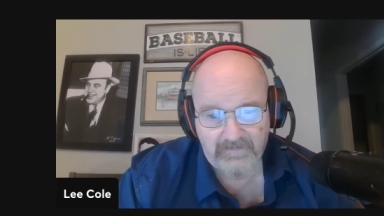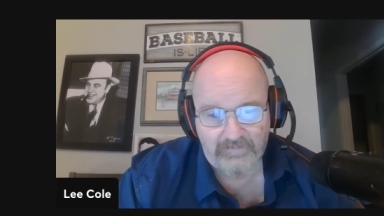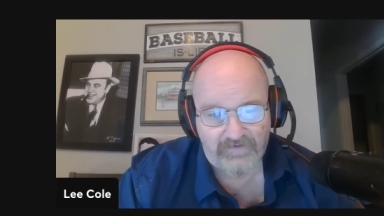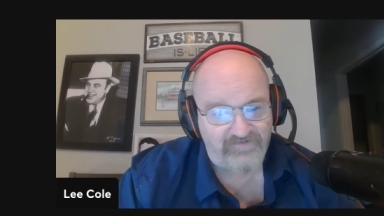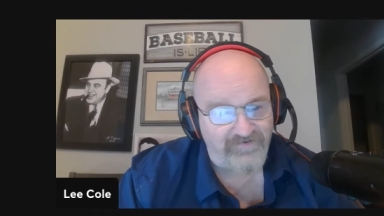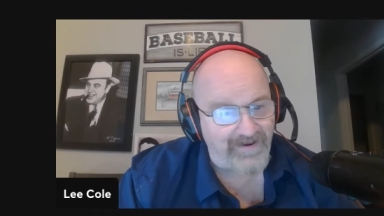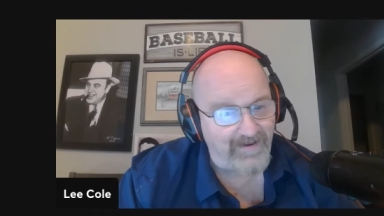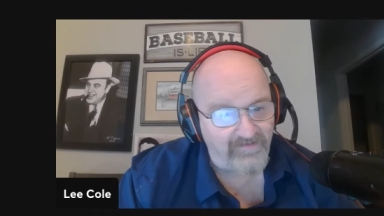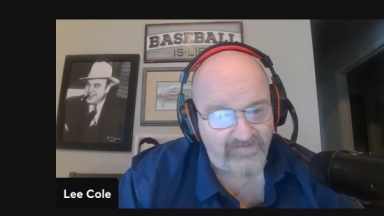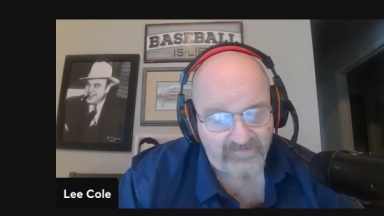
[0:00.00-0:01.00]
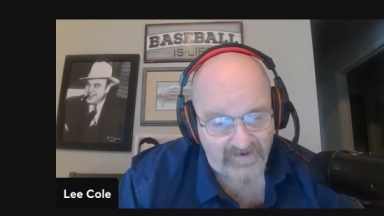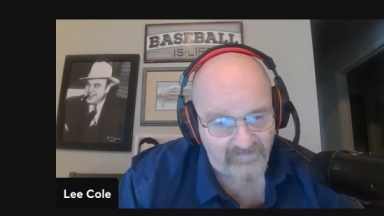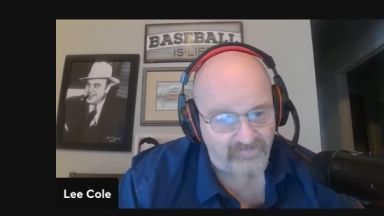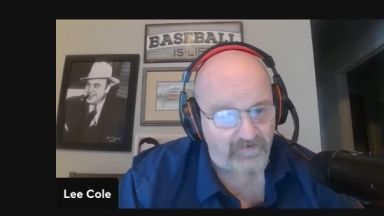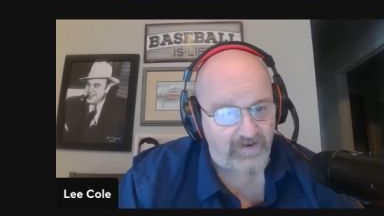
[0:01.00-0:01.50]
but she has
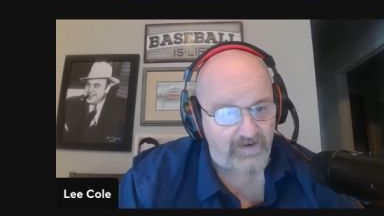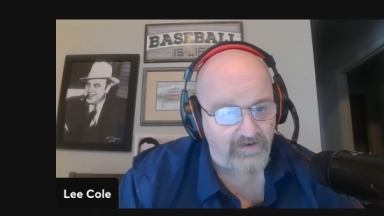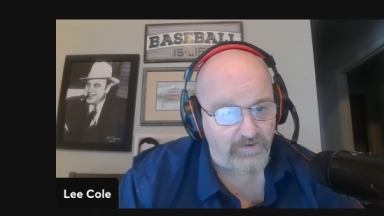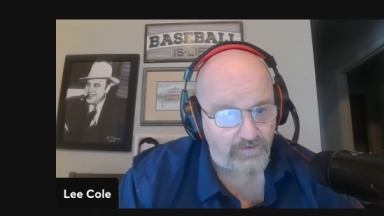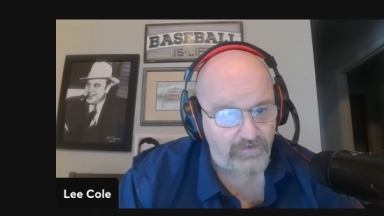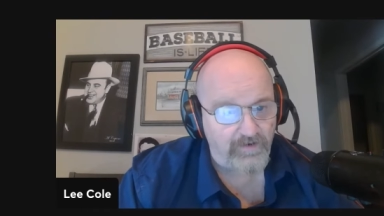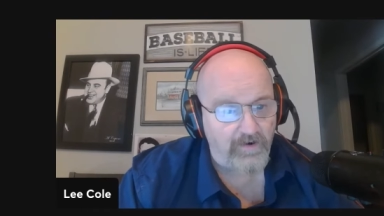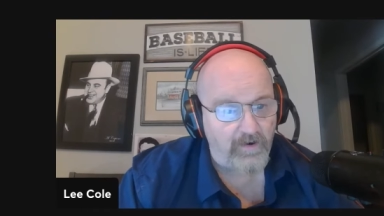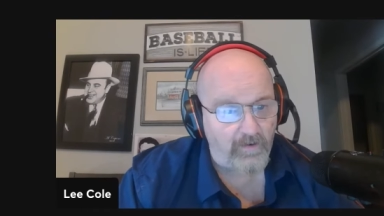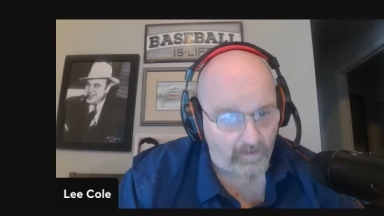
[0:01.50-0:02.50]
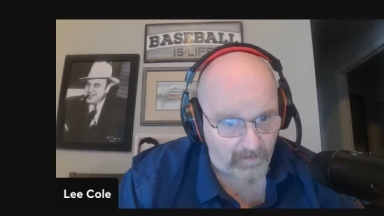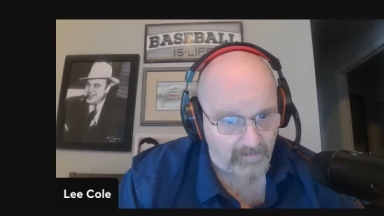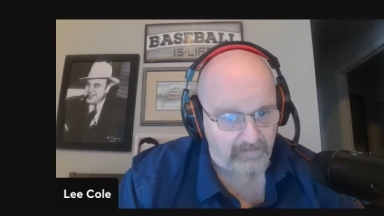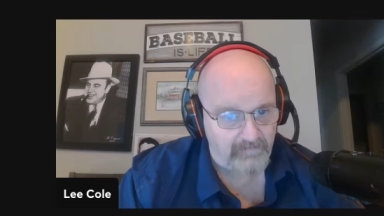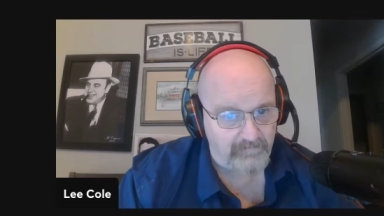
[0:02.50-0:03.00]
such a good
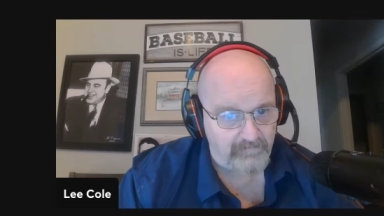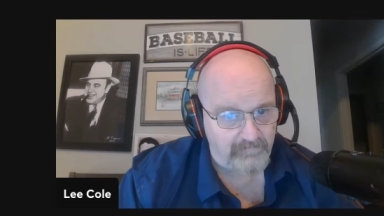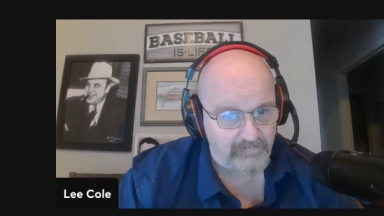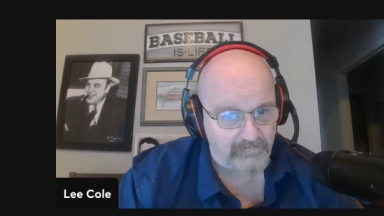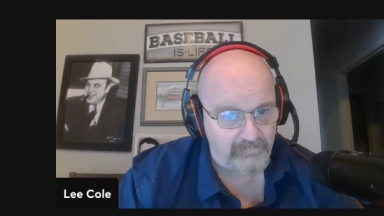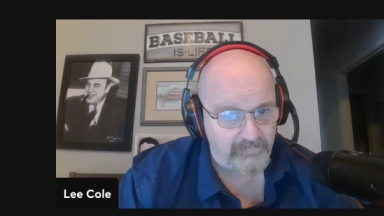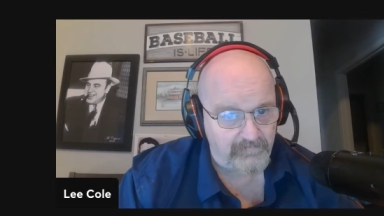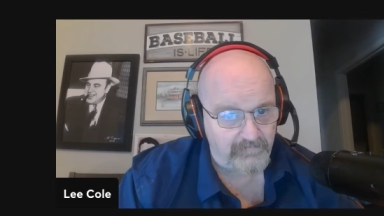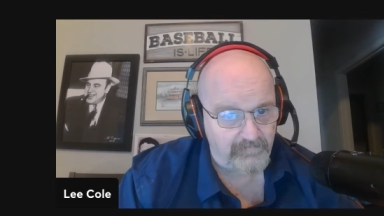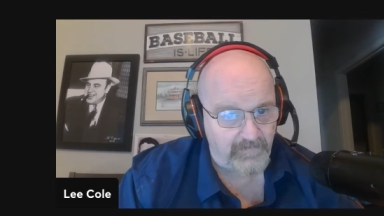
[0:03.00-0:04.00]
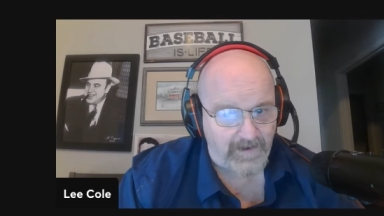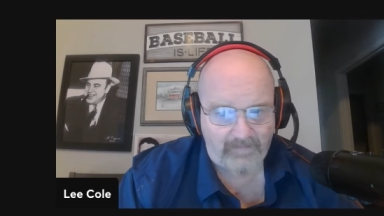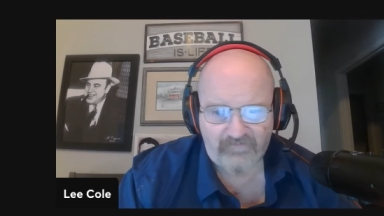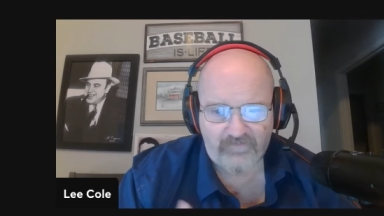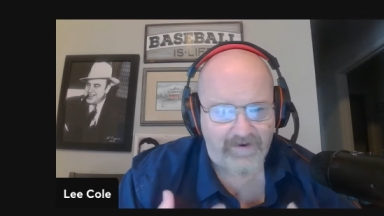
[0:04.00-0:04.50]
heart.
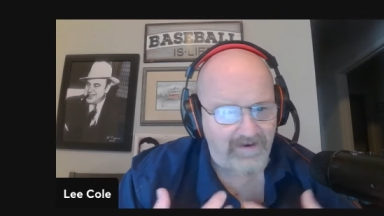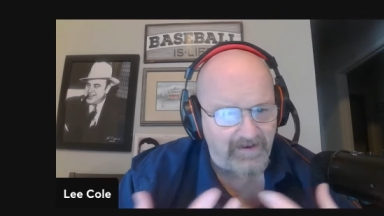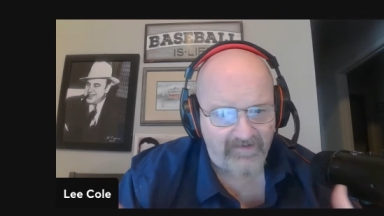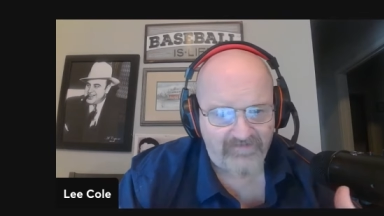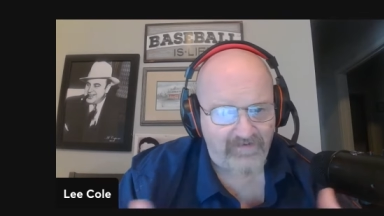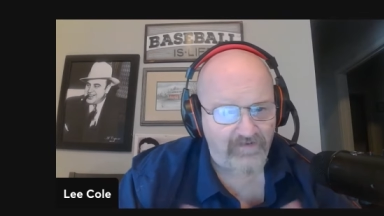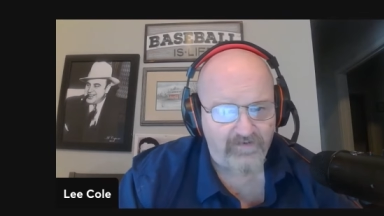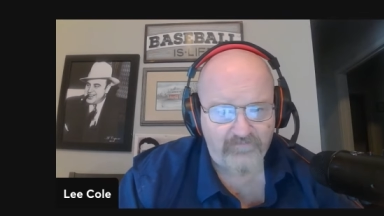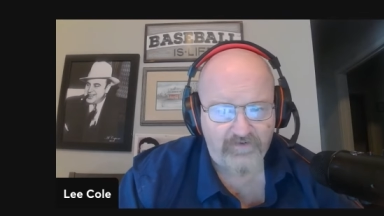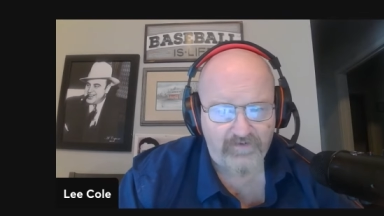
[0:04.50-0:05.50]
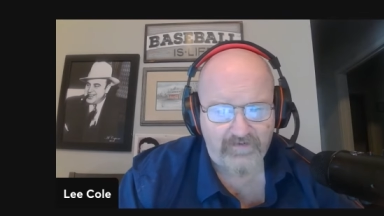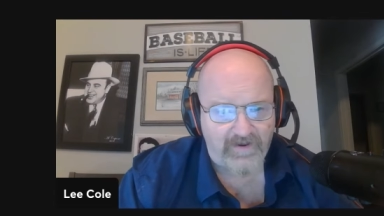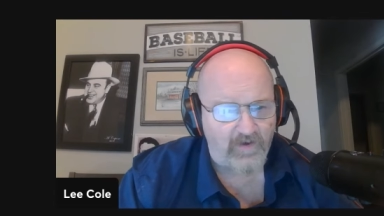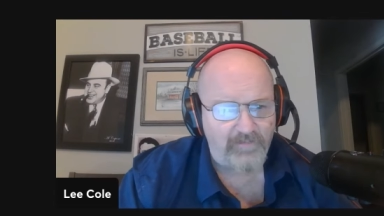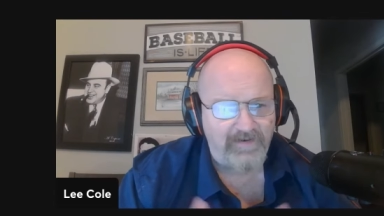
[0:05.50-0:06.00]
I'm sure I can ask her to, to
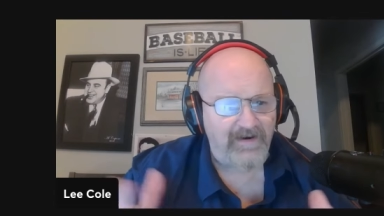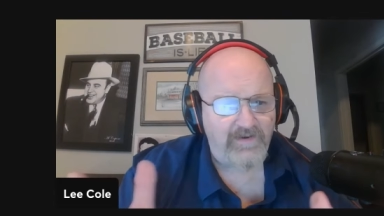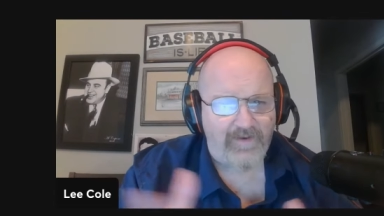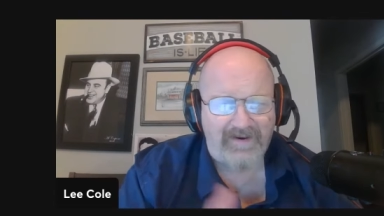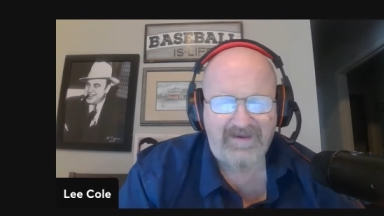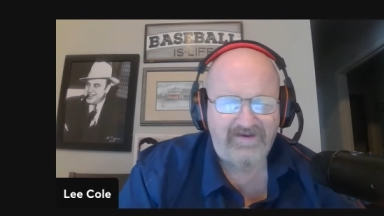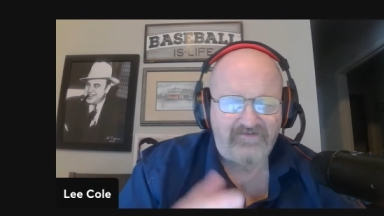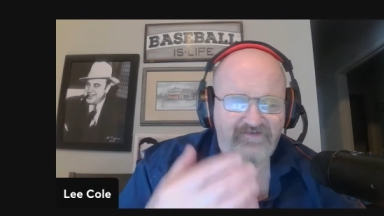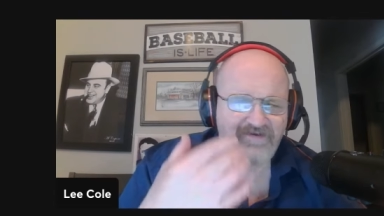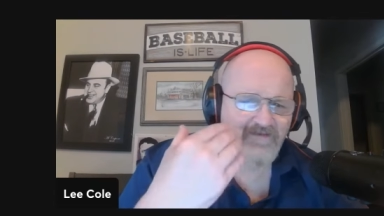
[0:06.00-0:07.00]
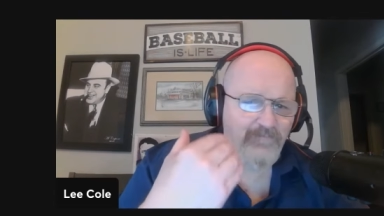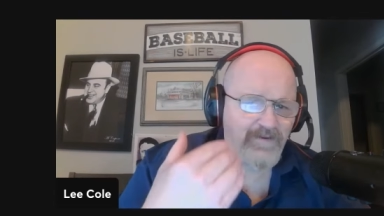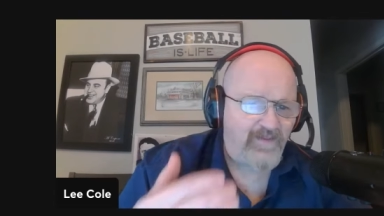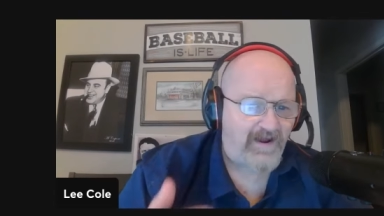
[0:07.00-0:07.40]
help me in any way. She gave me the